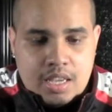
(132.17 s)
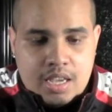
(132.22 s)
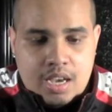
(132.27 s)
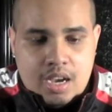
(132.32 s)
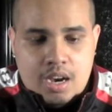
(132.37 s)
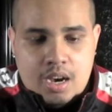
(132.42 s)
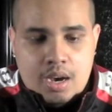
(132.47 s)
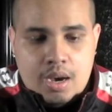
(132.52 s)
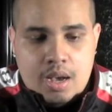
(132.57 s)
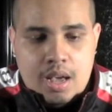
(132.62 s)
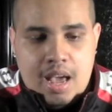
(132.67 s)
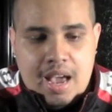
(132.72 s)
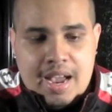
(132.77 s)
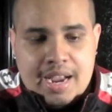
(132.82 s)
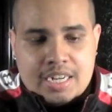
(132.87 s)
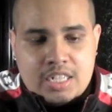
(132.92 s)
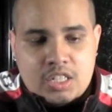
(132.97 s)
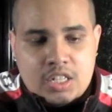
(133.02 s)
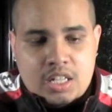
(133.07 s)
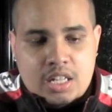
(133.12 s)

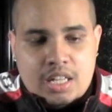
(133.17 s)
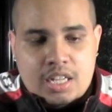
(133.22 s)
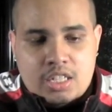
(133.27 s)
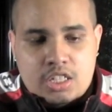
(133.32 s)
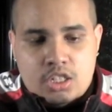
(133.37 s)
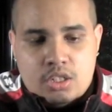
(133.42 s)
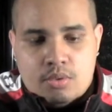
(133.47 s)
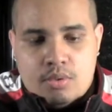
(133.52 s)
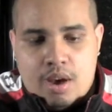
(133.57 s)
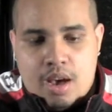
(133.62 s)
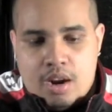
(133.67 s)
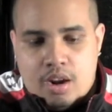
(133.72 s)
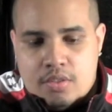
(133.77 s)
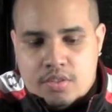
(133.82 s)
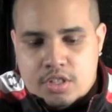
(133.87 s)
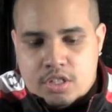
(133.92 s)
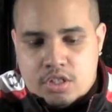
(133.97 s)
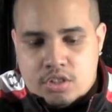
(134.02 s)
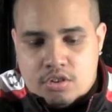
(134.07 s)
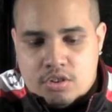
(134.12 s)
actually lets you write on
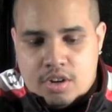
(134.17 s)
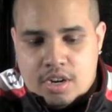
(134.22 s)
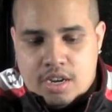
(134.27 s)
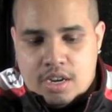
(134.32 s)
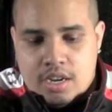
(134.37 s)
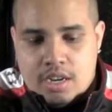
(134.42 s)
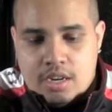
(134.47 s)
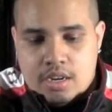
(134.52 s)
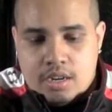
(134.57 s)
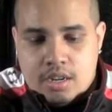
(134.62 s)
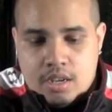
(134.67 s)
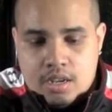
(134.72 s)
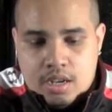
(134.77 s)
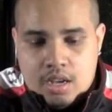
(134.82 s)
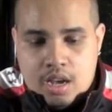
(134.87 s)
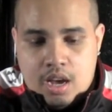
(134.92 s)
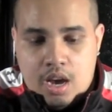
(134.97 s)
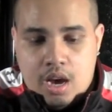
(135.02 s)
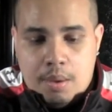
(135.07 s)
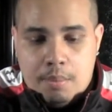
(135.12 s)
the screen.
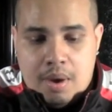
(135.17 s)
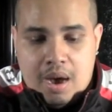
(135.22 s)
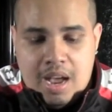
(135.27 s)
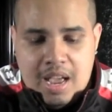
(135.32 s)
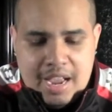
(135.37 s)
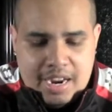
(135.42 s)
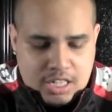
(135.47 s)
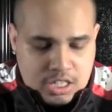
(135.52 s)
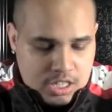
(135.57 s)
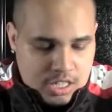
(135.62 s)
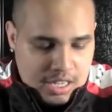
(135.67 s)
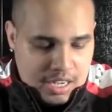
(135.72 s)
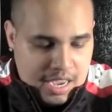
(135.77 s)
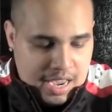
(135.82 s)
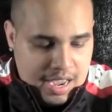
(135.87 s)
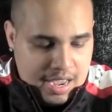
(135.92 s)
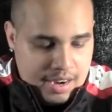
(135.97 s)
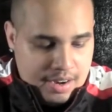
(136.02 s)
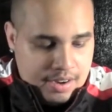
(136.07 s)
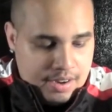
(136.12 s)
I actually
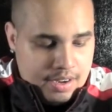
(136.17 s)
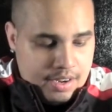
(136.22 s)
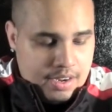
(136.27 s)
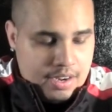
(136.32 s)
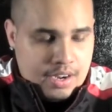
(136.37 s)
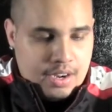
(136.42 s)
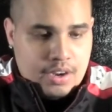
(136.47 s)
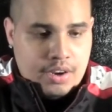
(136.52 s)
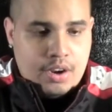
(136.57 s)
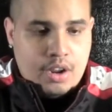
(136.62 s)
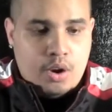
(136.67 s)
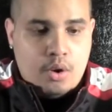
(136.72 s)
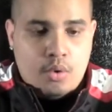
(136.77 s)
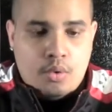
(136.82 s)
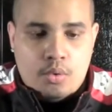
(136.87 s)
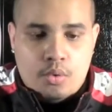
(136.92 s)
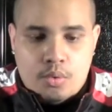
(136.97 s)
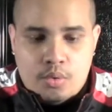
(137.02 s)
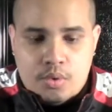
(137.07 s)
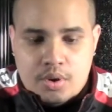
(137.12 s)
had
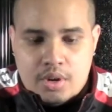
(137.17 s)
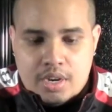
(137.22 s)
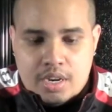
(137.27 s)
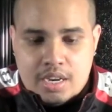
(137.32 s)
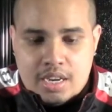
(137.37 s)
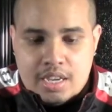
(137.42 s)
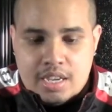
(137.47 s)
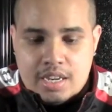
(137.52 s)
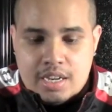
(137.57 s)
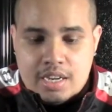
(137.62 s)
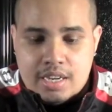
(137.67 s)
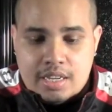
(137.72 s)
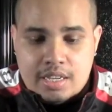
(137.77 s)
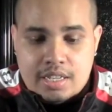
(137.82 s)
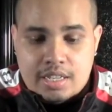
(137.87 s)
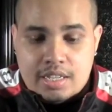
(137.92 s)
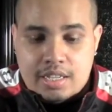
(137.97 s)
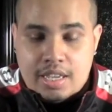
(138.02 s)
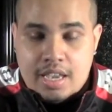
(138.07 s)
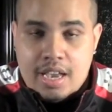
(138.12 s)
no need
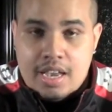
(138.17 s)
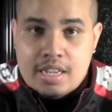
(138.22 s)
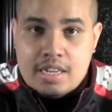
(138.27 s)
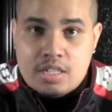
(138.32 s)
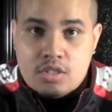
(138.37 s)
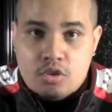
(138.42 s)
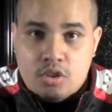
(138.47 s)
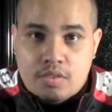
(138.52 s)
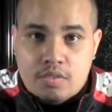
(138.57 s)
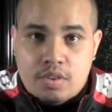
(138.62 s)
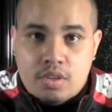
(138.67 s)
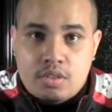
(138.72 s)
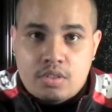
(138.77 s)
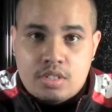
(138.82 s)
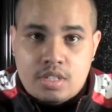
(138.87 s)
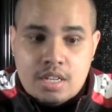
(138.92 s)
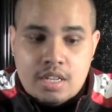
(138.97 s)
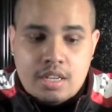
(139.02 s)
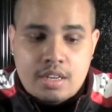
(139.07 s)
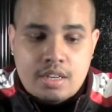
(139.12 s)
yet to have
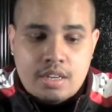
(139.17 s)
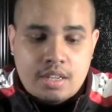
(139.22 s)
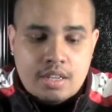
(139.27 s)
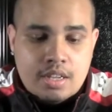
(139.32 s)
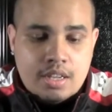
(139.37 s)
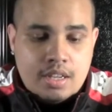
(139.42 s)
used it,